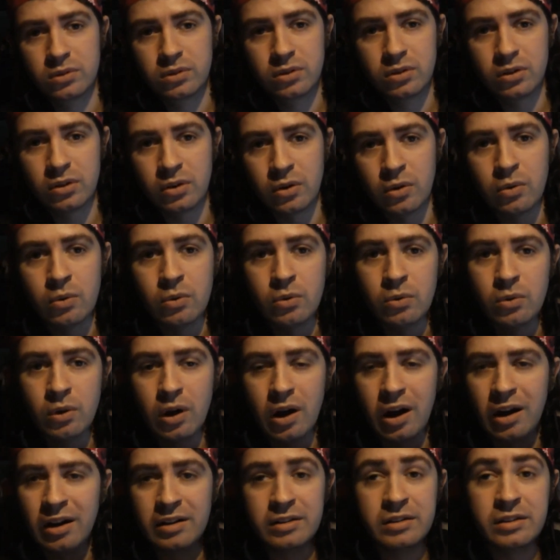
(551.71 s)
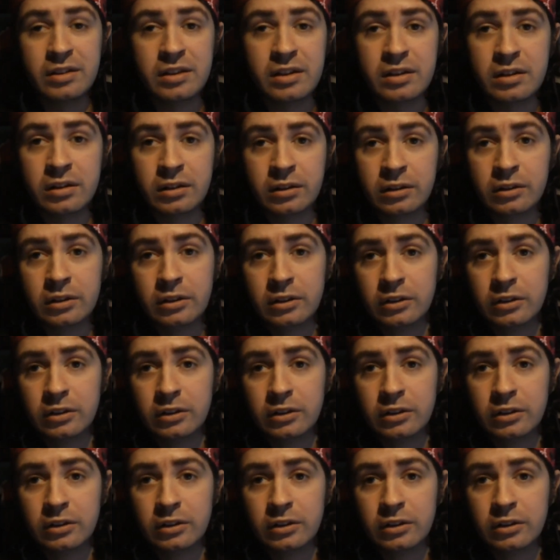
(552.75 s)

you know, idea.